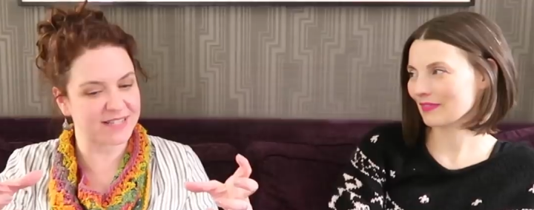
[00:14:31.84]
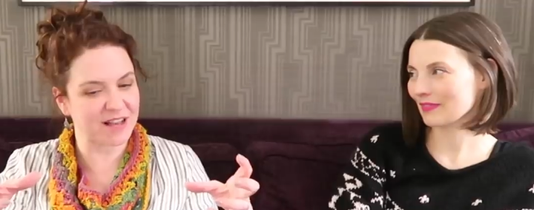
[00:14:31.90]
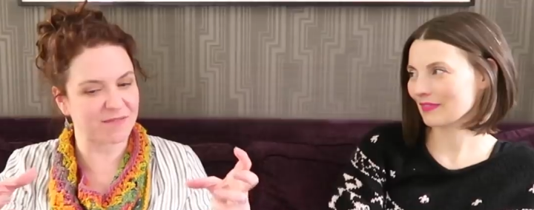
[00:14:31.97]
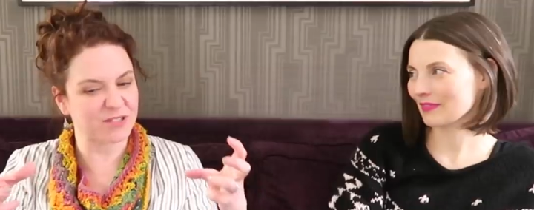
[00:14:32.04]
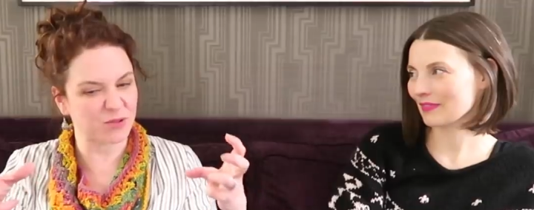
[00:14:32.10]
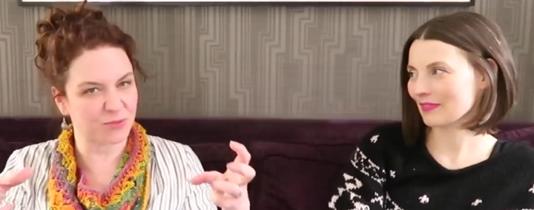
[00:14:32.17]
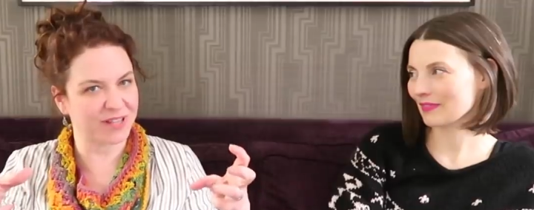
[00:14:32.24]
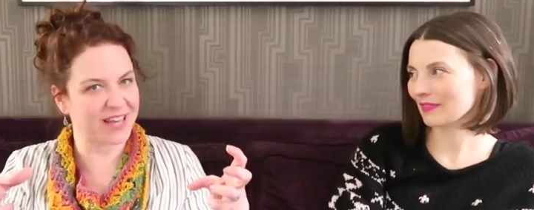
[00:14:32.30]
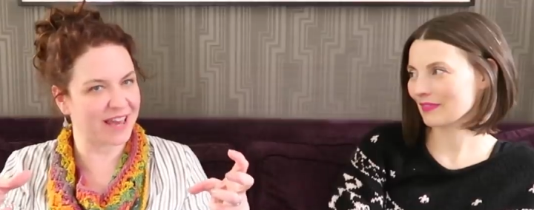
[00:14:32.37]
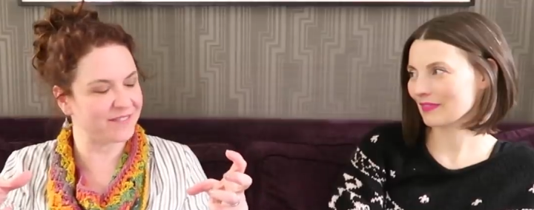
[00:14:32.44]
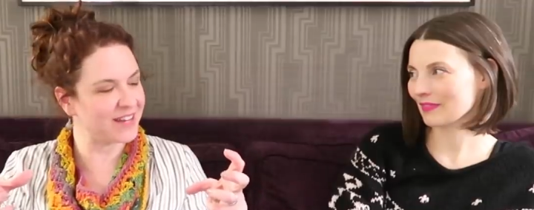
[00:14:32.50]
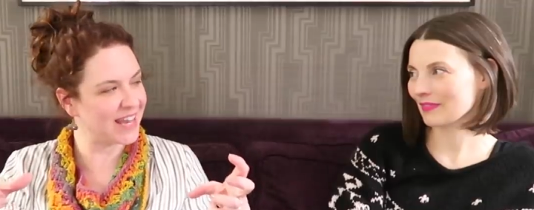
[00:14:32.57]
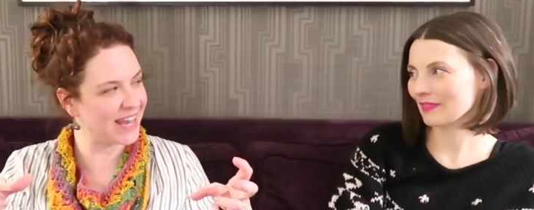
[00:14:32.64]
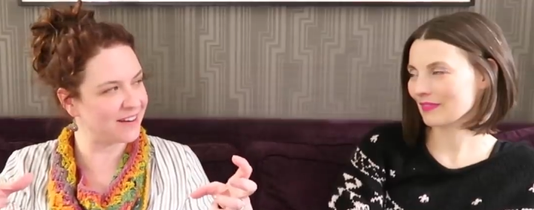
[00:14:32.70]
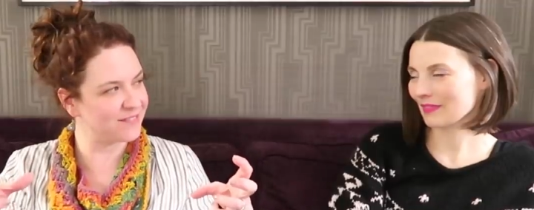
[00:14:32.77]
Speaker 1: itself is a really
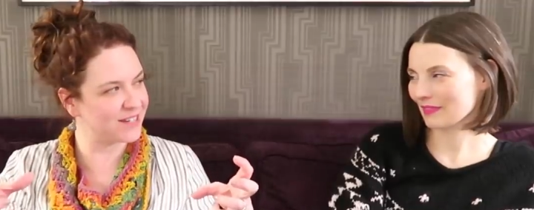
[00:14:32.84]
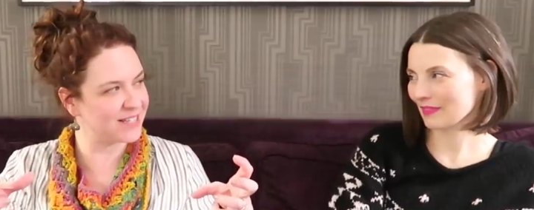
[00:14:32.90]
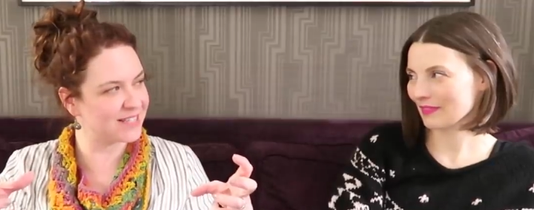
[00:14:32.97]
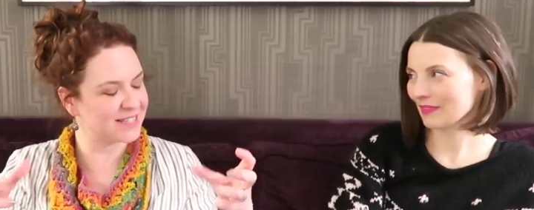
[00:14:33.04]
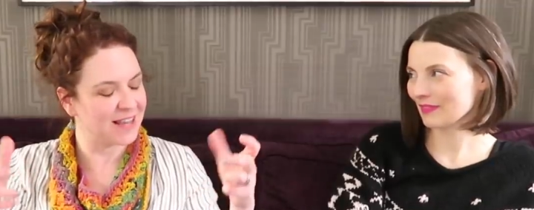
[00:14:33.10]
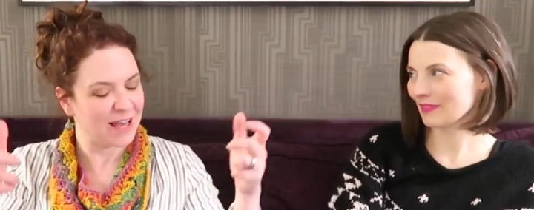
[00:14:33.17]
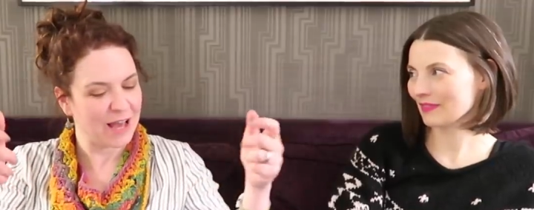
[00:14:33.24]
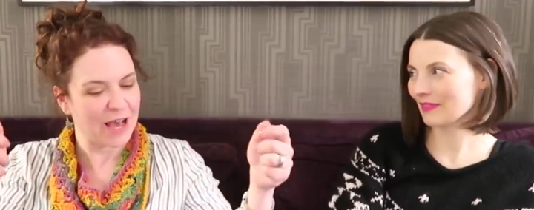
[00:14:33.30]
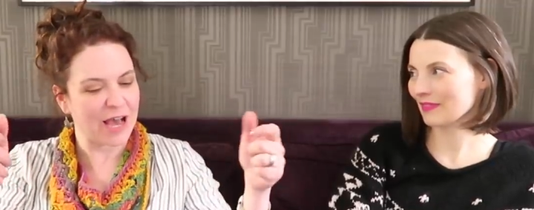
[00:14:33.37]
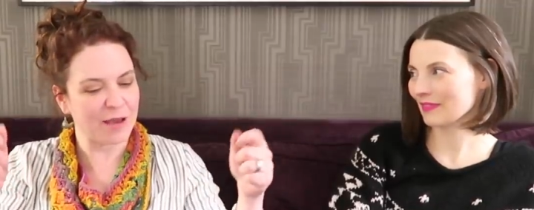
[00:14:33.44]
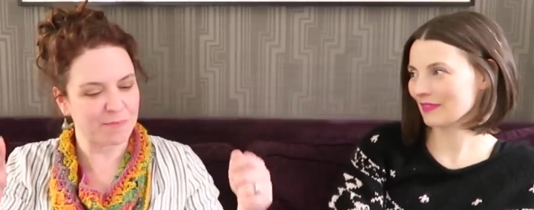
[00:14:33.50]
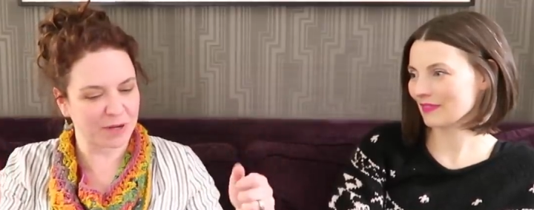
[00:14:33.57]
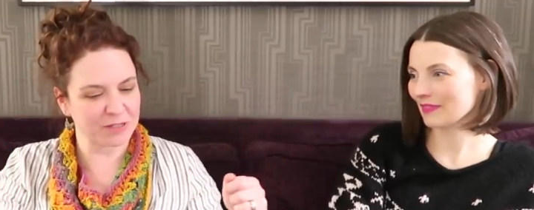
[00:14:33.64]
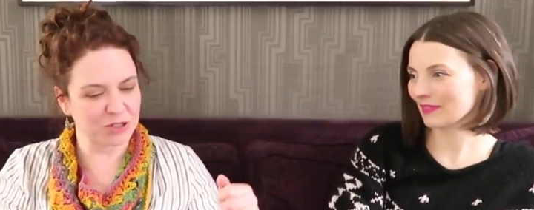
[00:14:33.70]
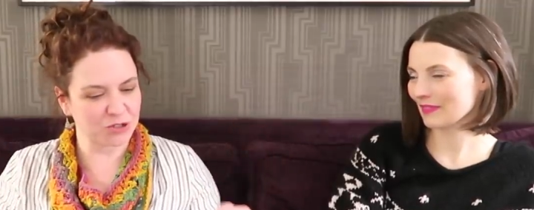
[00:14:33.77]
heavy canvas. Mm-hmm.
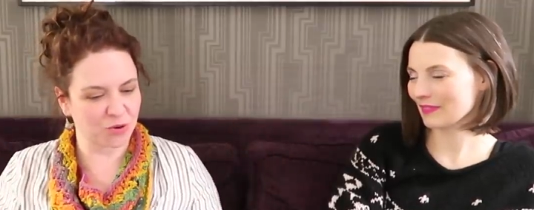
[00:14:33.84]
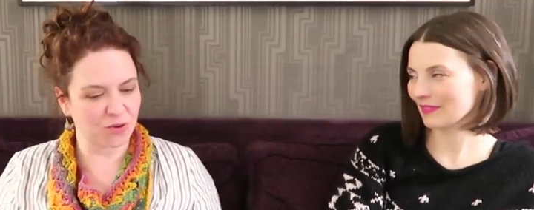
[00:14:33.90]
I punched